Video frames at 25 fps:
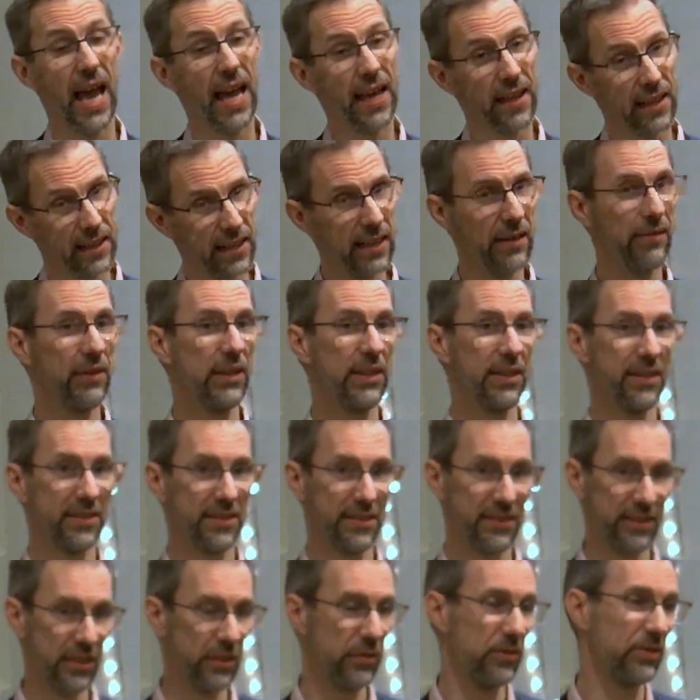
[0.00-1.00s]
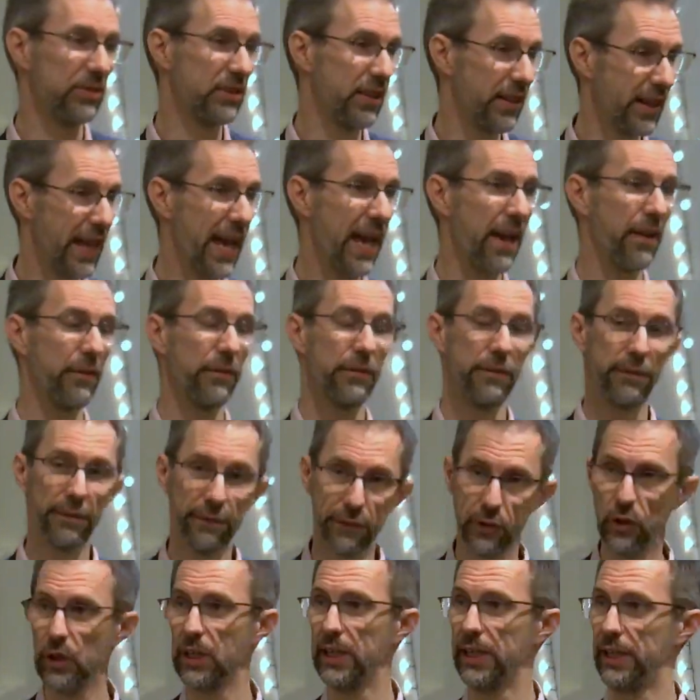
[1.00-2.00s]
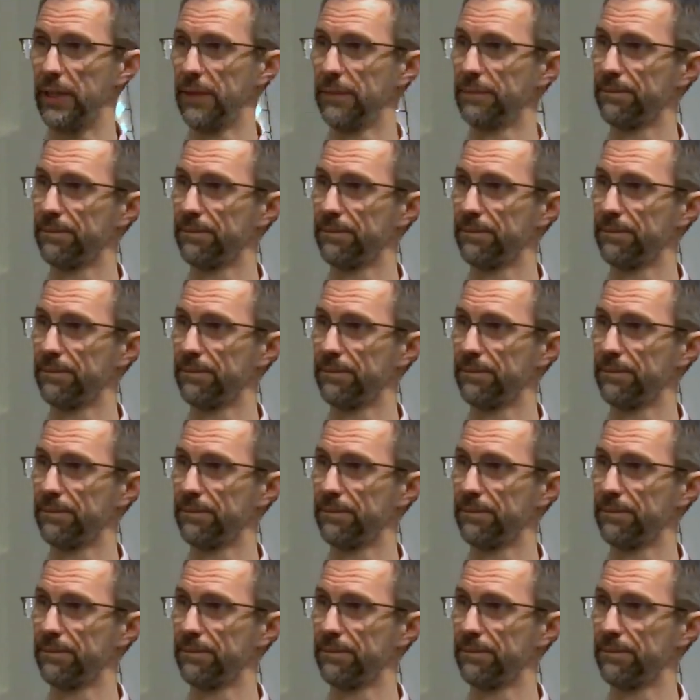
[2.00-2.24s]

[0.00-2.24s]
and giving ourselves to that fully.